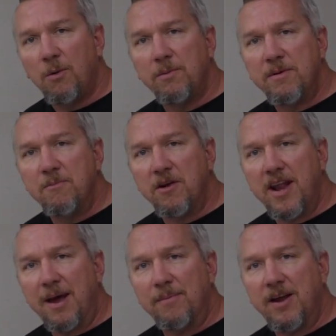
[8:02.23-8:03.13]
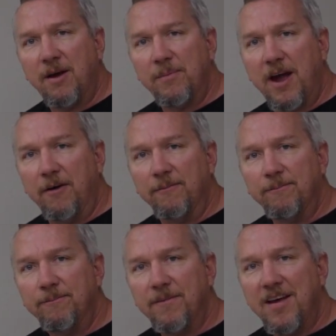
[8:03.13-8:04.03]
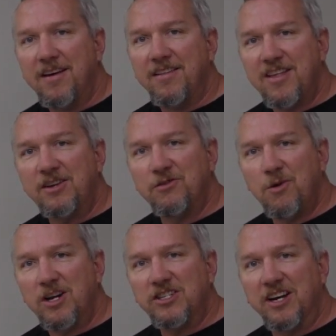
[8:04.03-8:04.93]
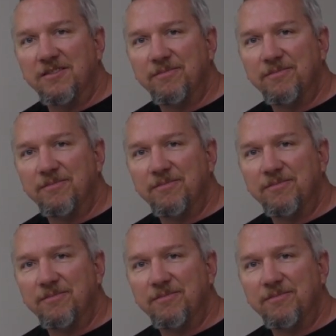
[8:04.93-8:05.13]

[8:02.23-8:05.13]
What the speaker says: We'll be more than happy to help you out. Thanks for watching.